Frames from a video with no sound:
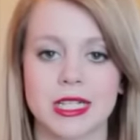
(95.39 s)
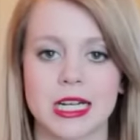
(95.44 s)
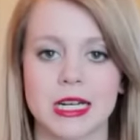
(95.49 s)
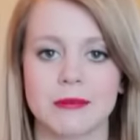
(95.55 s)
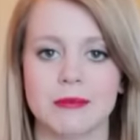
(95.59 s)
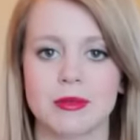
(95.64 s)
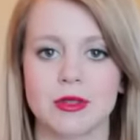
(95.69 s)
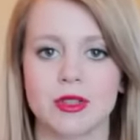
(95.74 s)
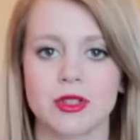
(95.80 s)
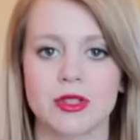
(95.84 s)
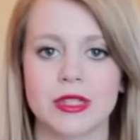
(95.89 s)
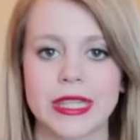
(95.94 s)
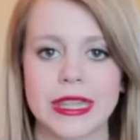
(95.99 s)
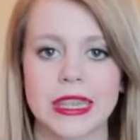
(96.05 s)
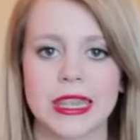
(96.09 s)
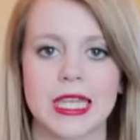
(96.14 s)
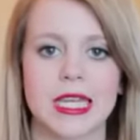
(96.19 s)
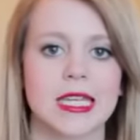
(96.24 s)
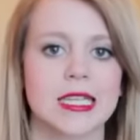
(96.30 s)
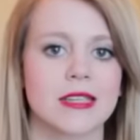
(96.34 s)
a couple
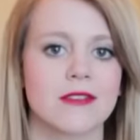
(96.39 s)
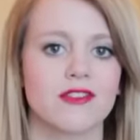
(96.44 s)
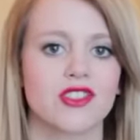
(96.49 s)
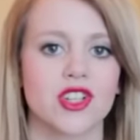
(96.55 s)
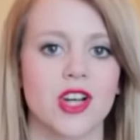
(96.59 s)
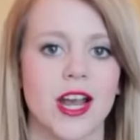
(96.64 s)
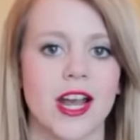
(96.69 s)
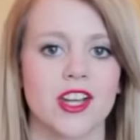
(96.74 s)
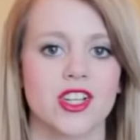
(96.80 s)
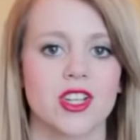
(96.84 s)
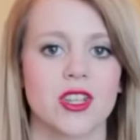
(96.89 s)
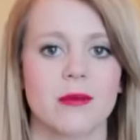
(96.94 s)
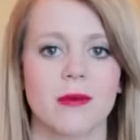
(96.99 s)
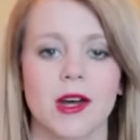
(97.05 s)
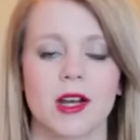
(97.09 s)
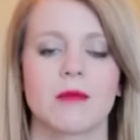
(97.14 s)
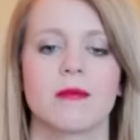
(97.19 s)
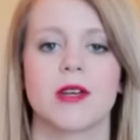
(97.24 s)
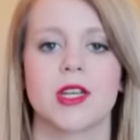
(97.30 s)
things of trash on the bottom,